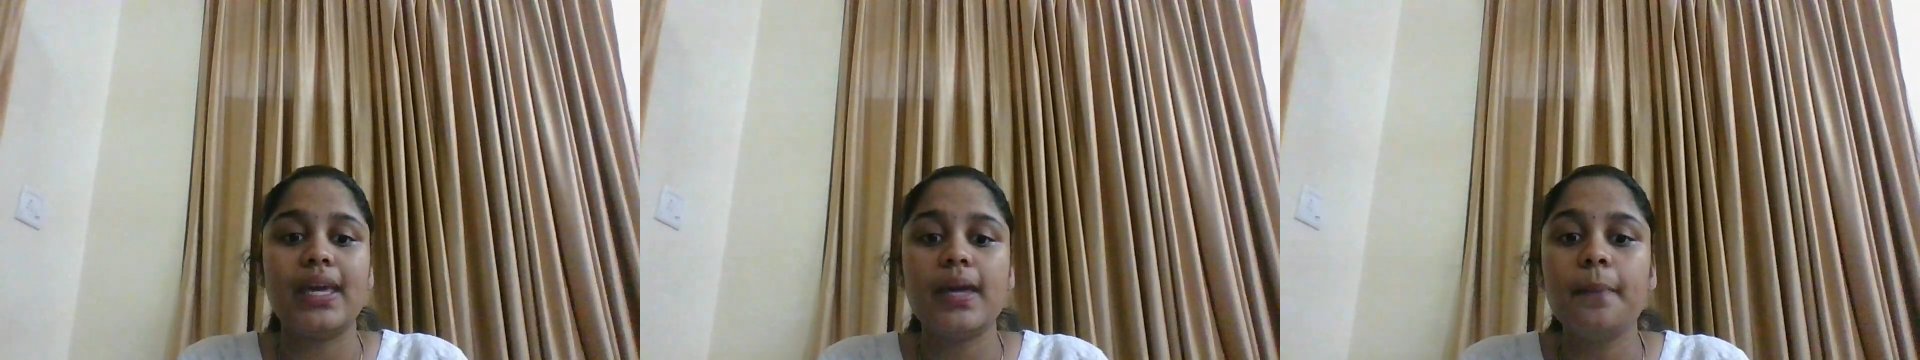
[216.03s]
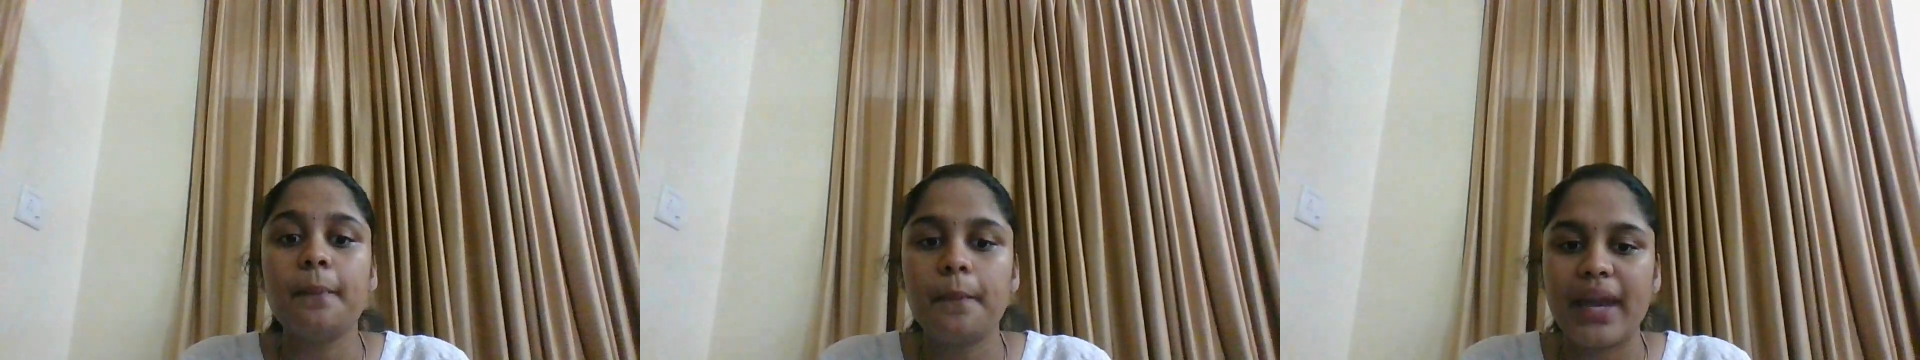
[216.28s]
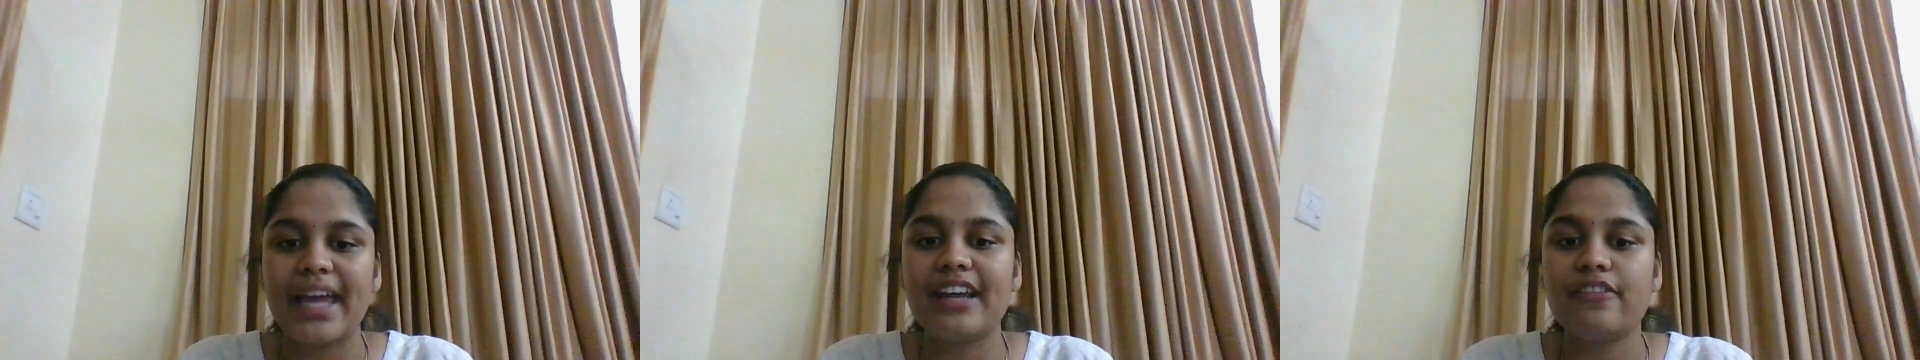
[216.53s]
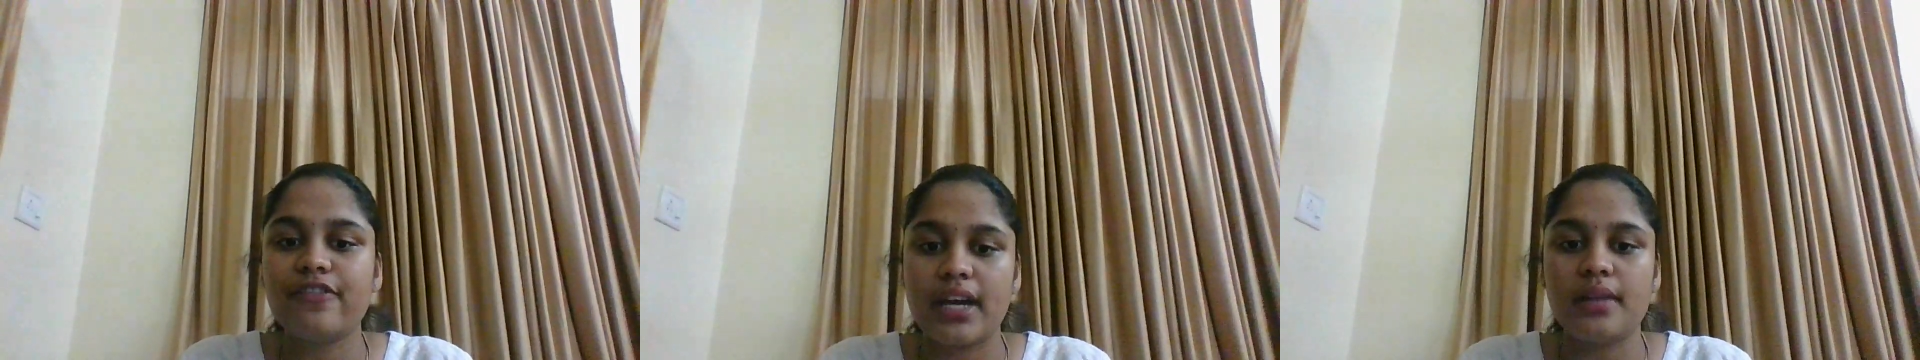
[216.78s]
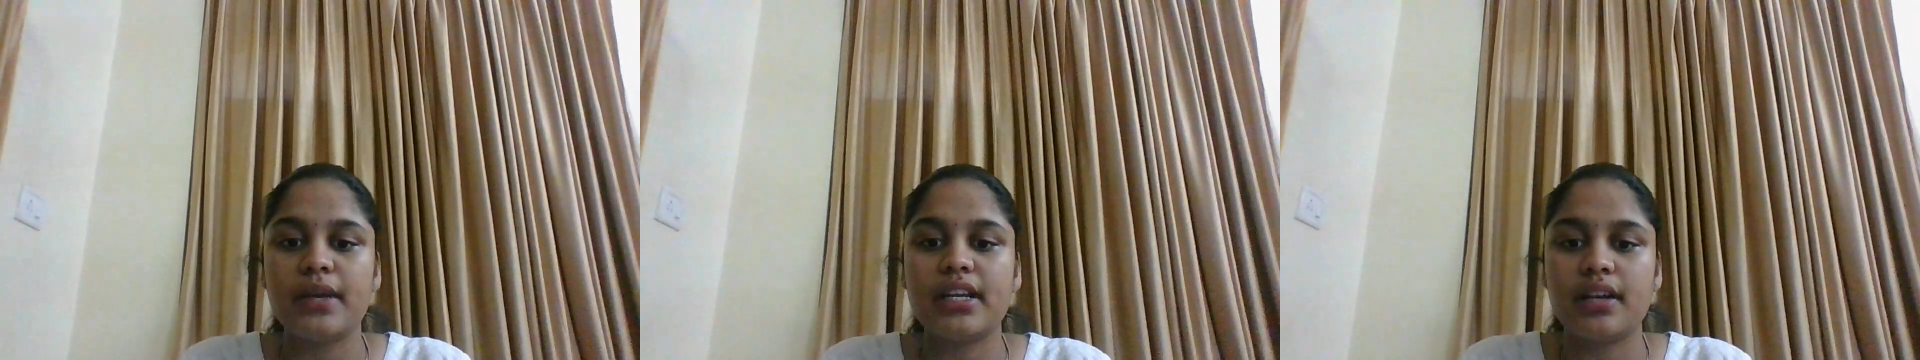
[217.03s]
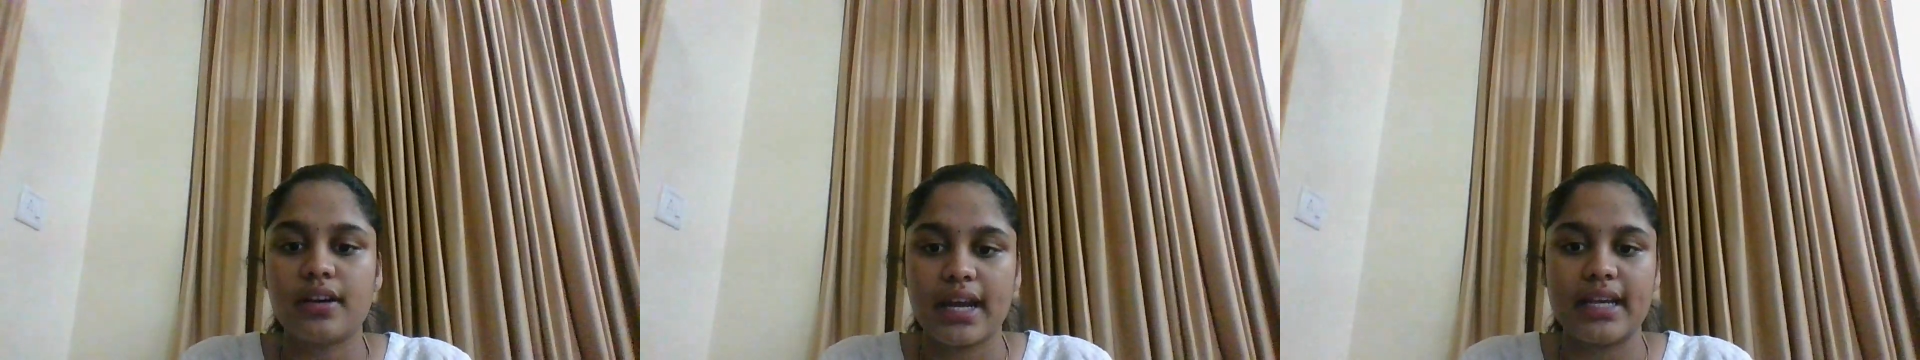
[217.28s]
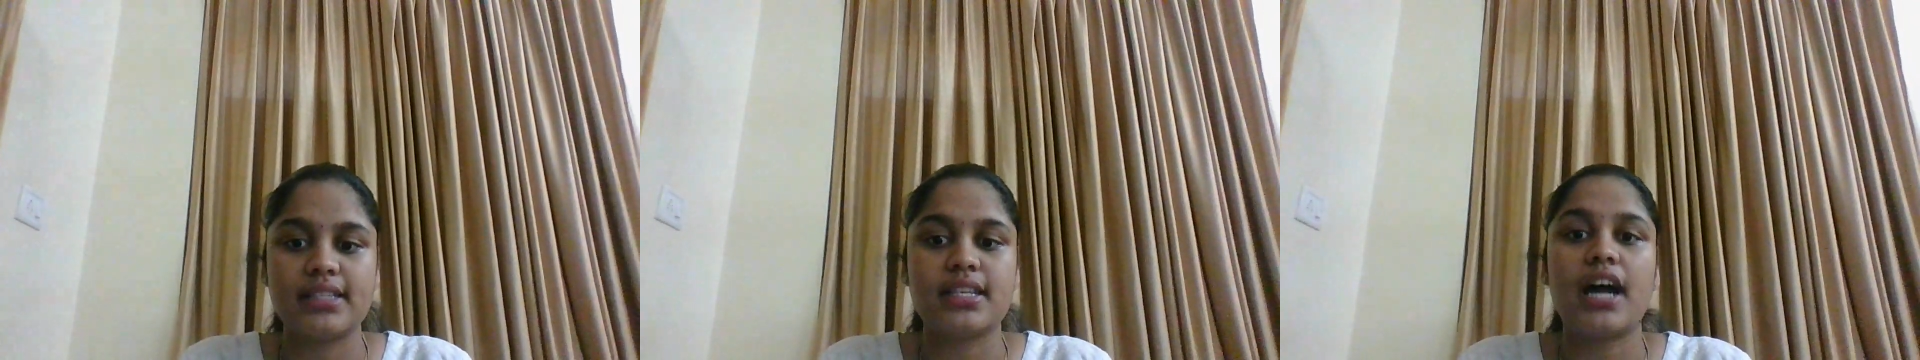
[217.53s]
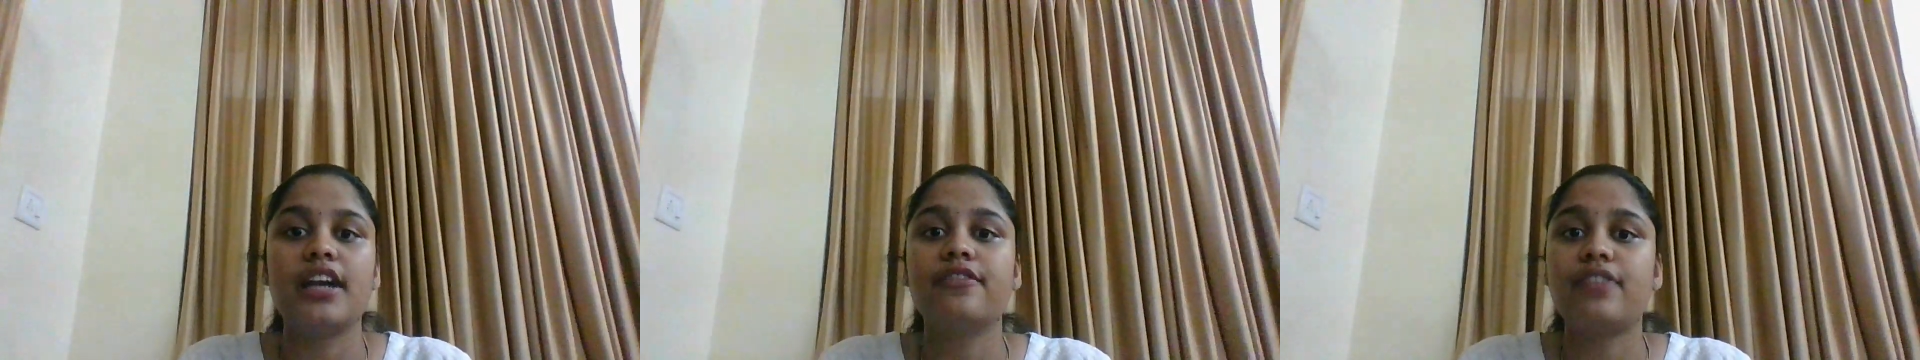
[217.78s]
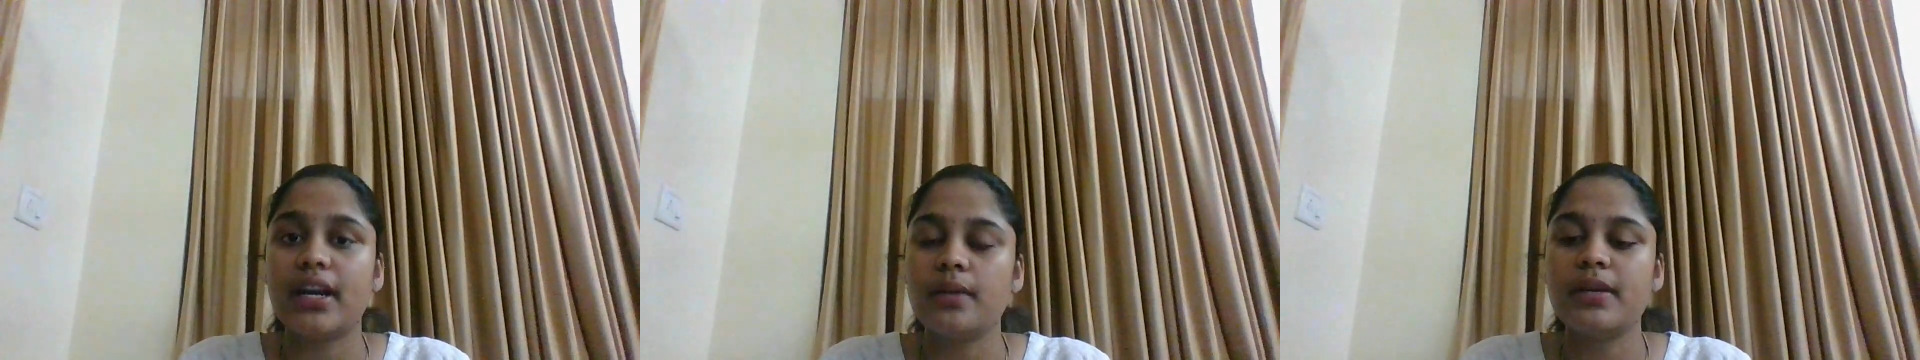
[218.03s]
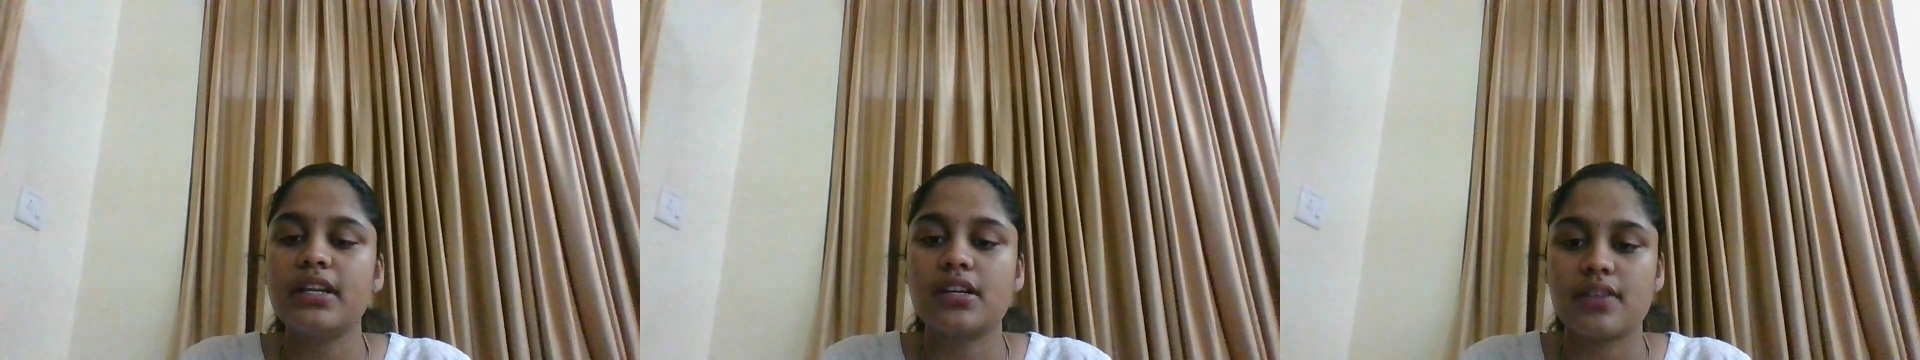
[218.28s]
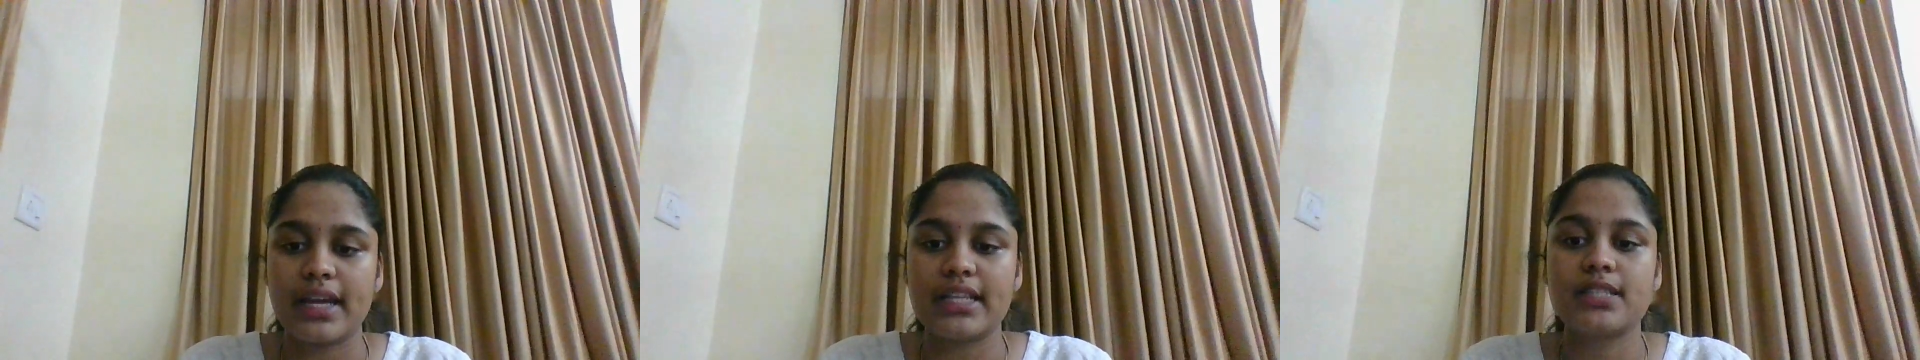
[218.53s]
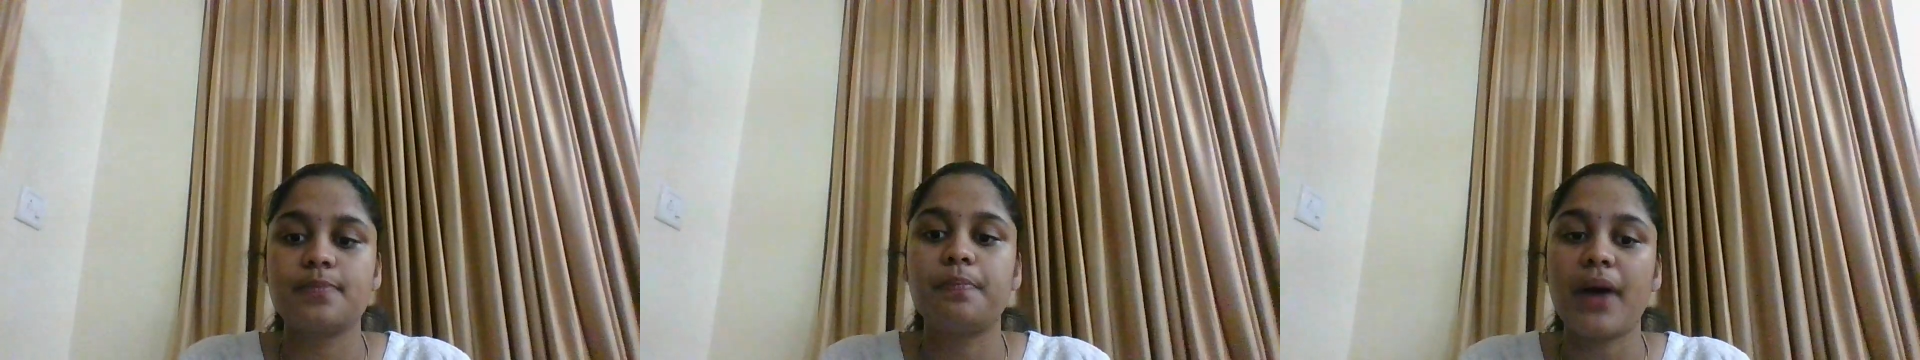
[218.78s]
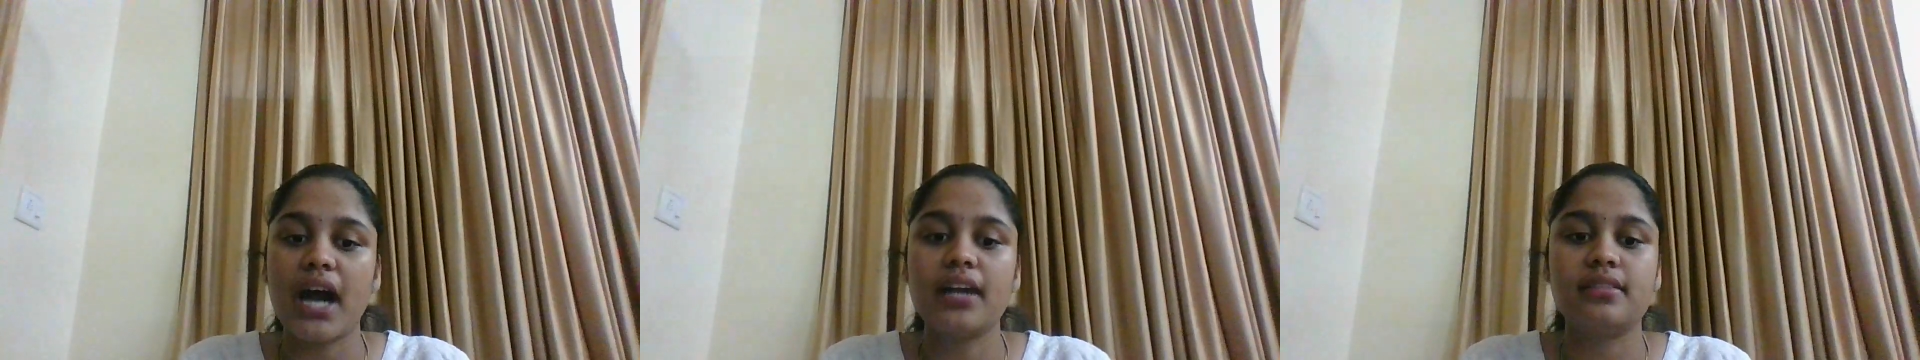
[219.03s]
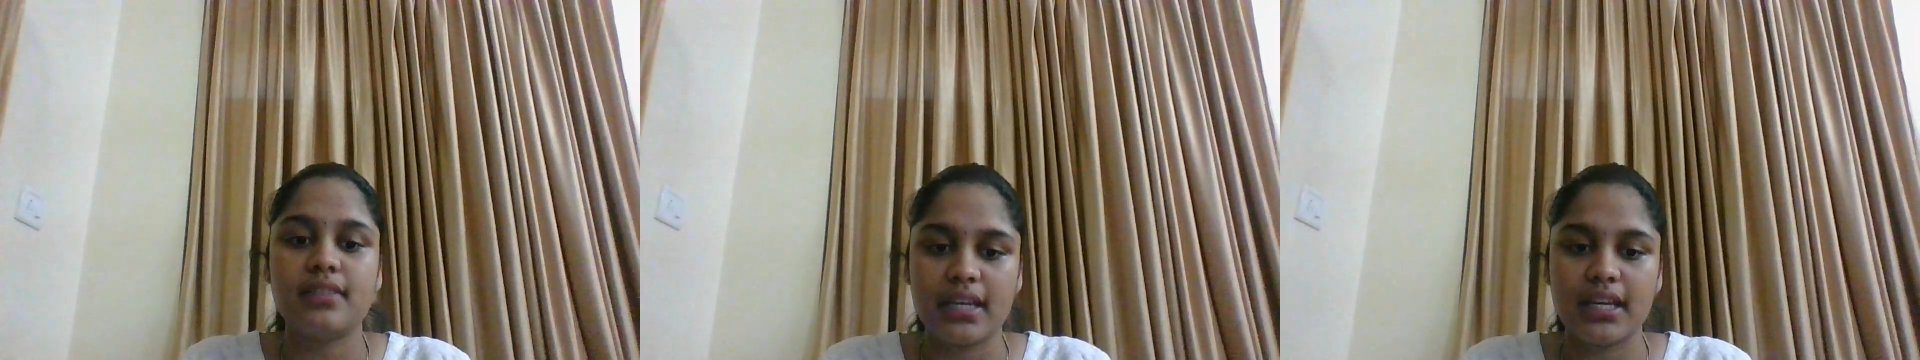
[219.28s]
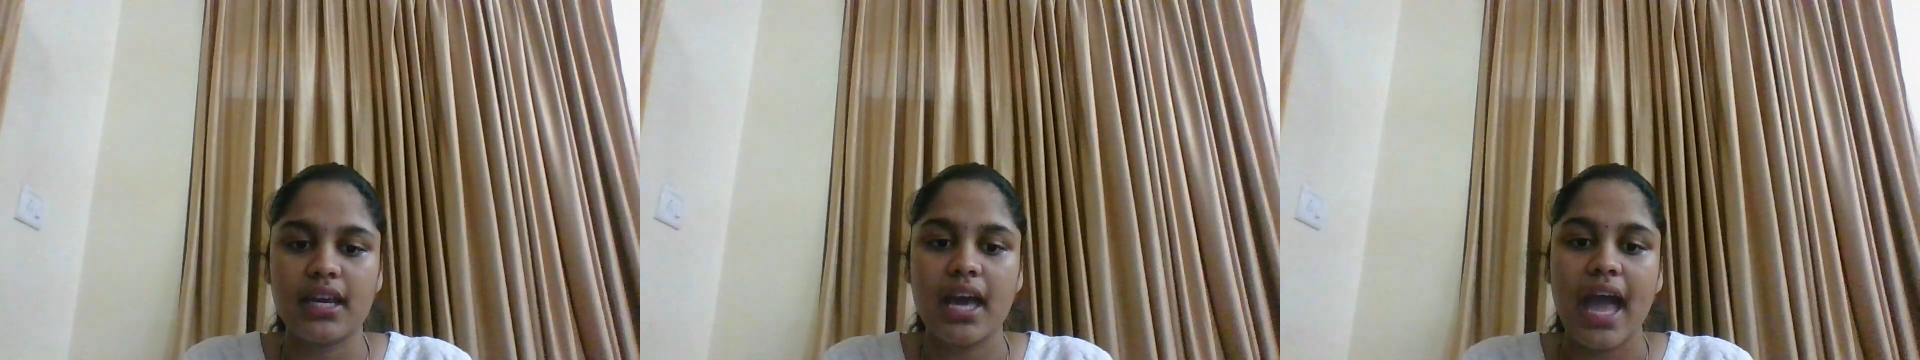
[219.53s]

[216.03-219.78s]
implied fundamental rights under Fundamental Rights Part 3